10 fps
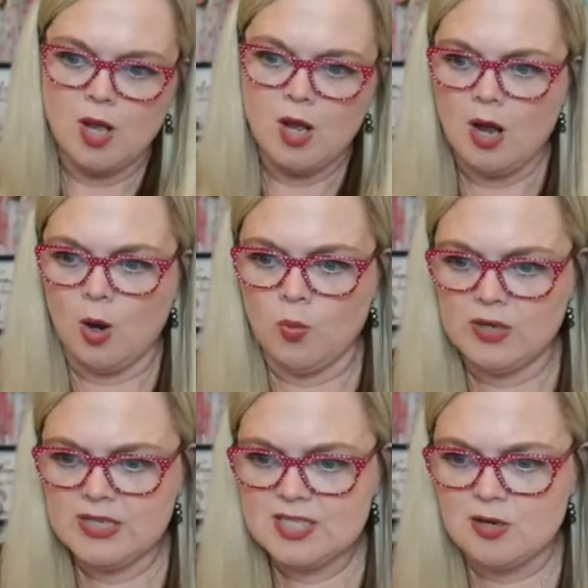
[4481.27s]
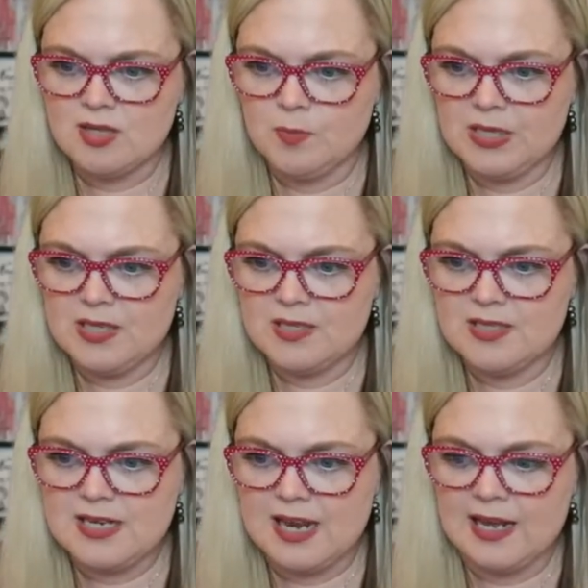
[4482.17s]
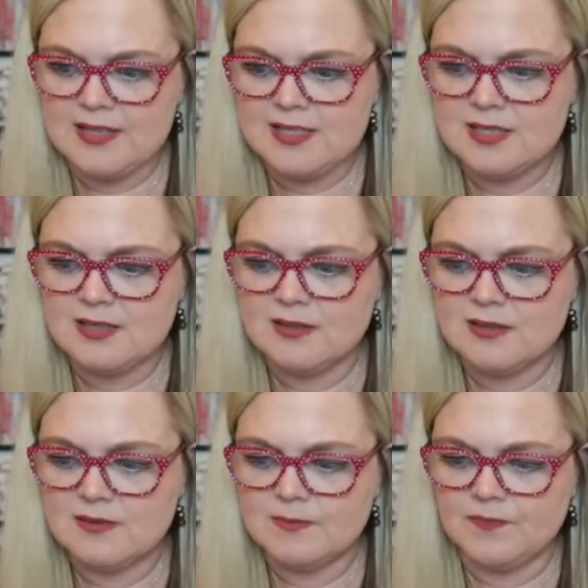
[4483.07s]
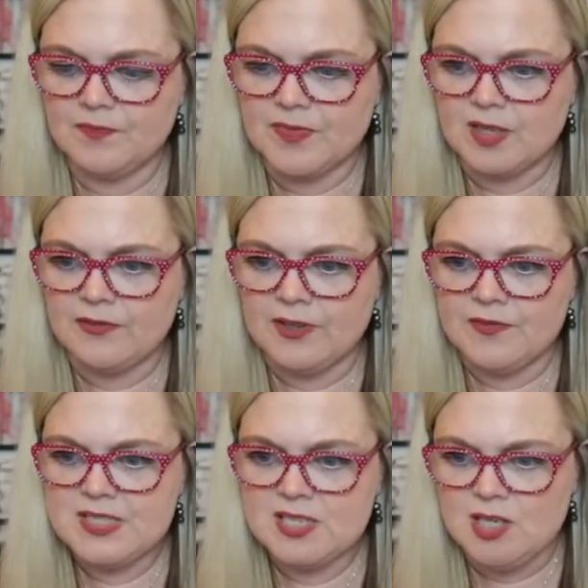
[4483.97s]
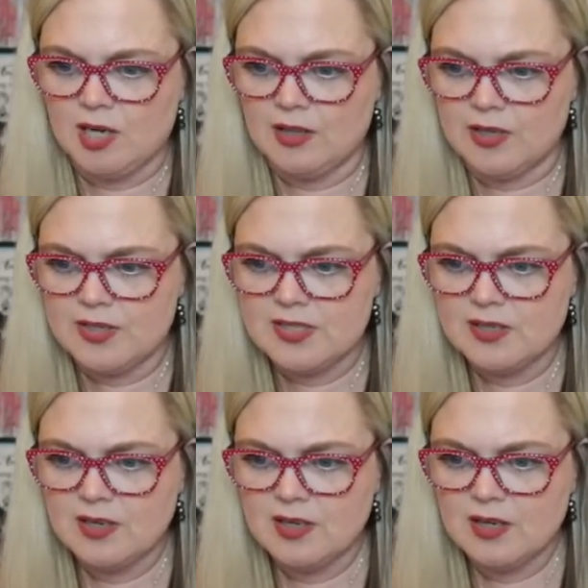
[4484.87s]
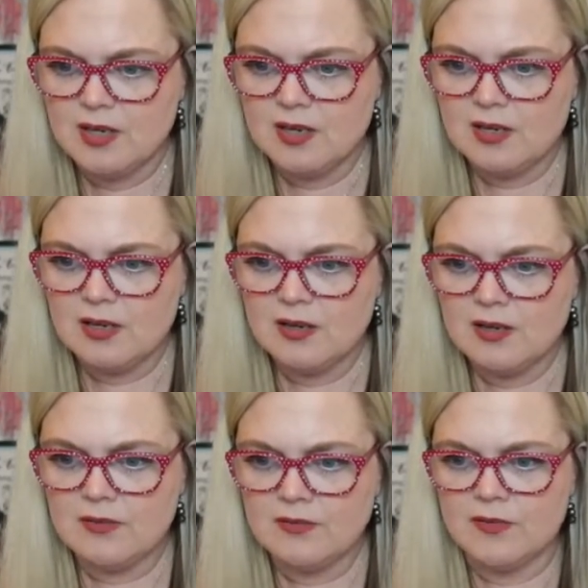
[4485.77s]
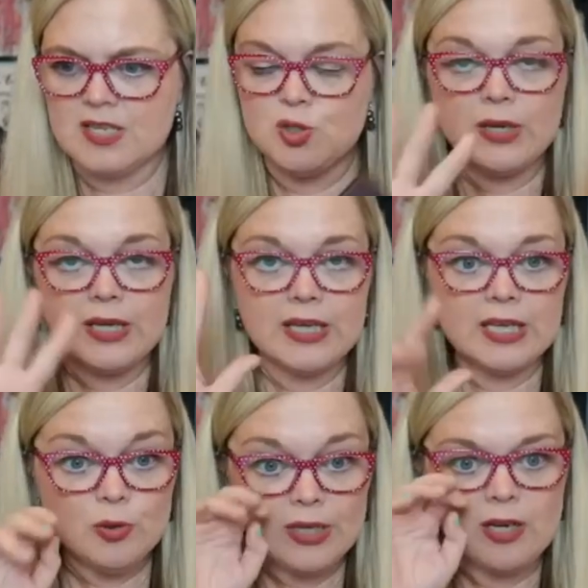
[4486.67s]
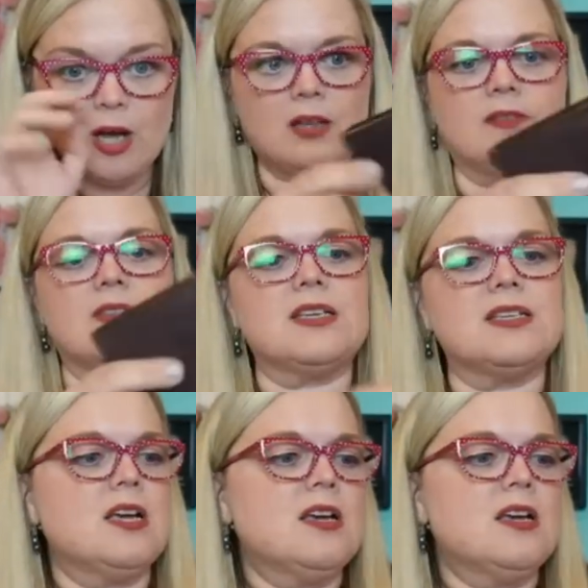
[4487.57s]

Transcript: Oh, we're going to start the bids at $15 these. You'll get, and you'll get all of these.